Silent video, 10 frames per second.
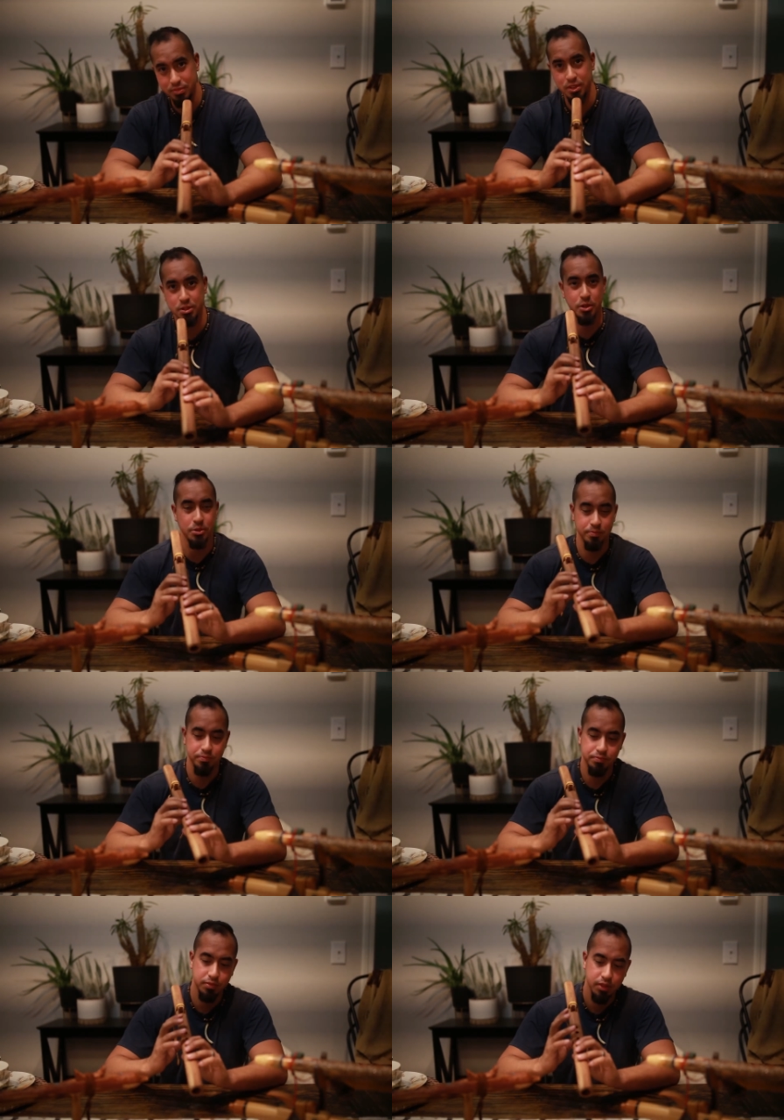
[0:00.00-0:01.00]
So,
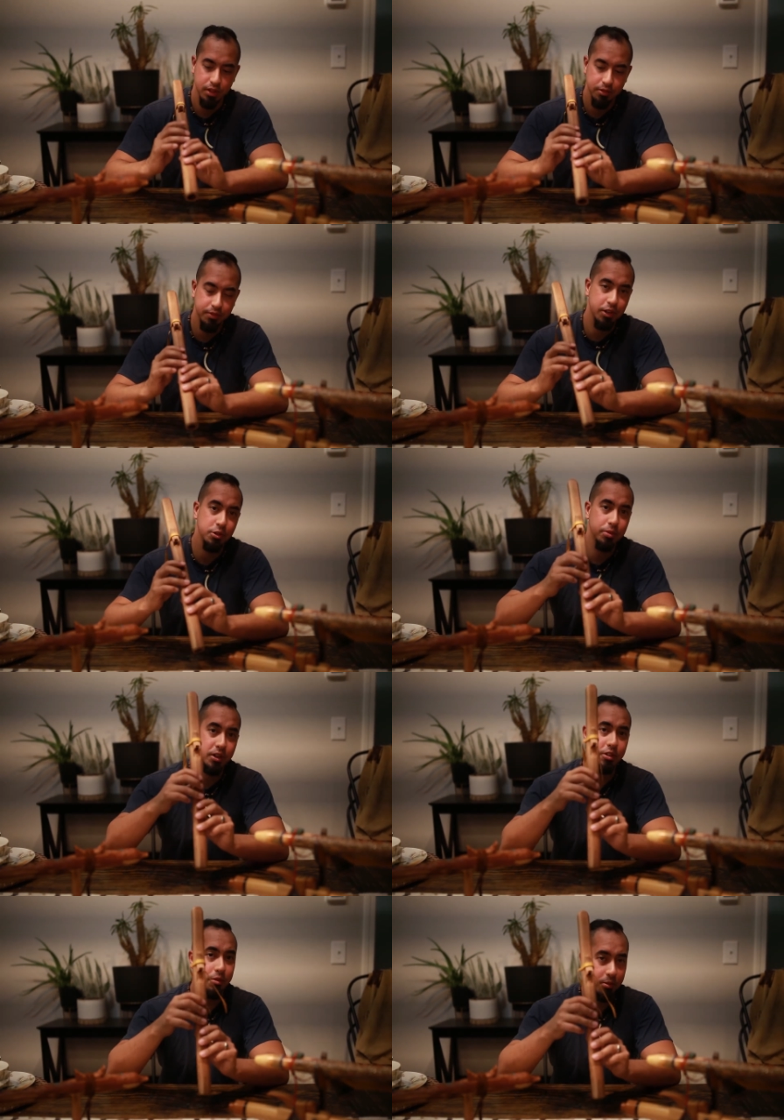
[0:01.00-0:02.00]
finger
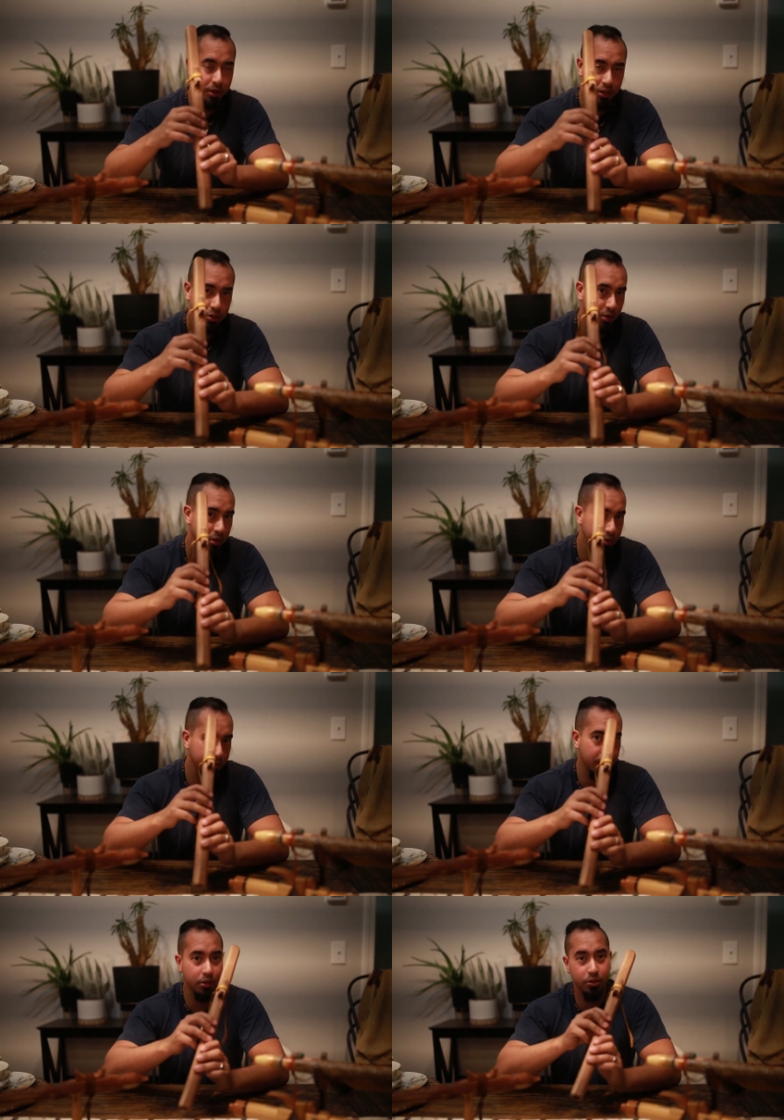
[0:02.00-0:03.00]
placement, make sure your
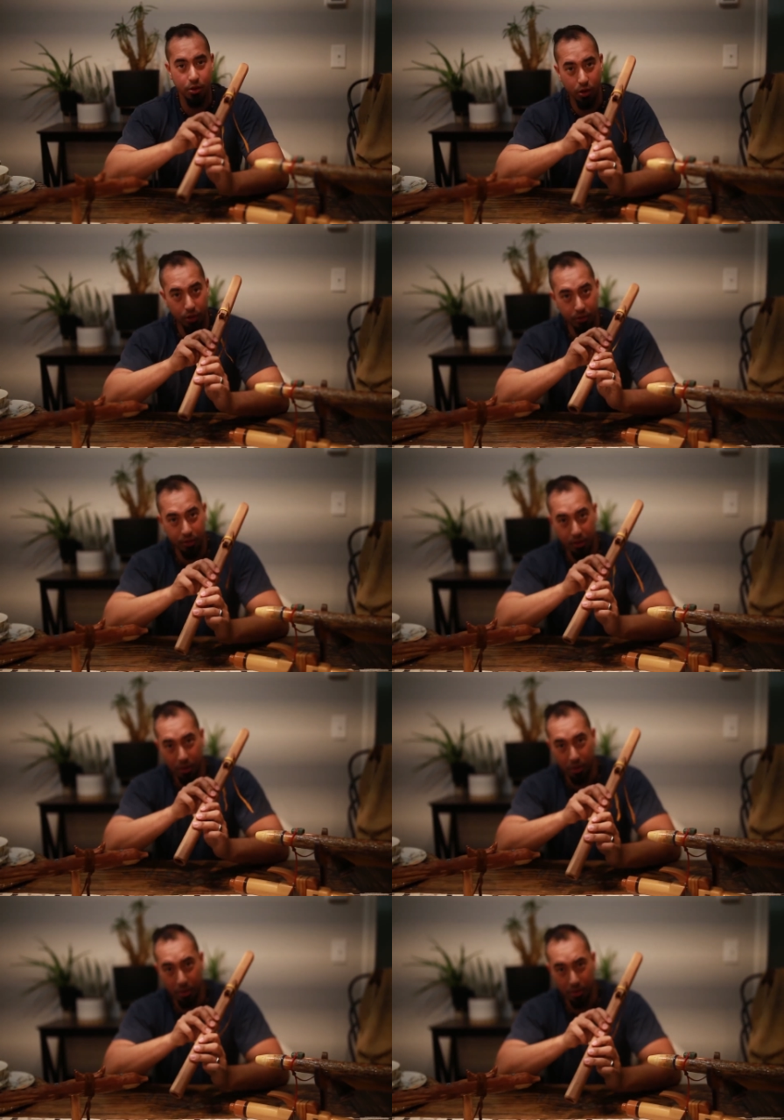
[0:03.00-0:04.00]
fingers are over the
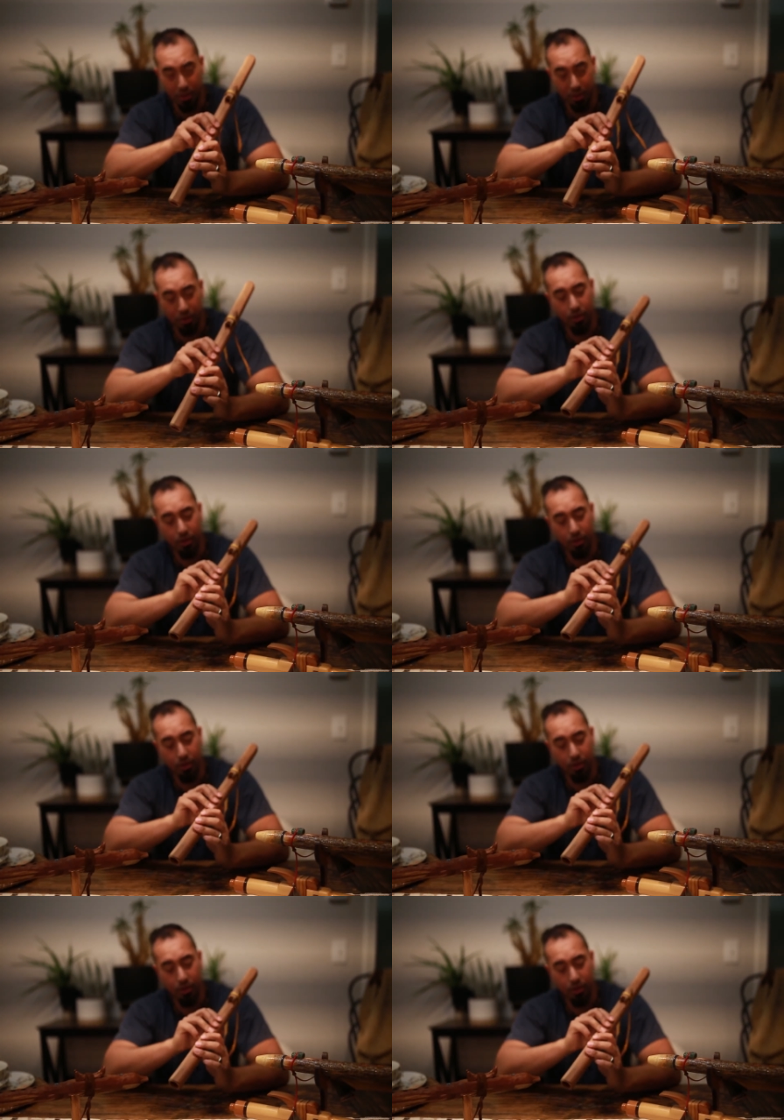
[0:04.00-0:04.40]
holes.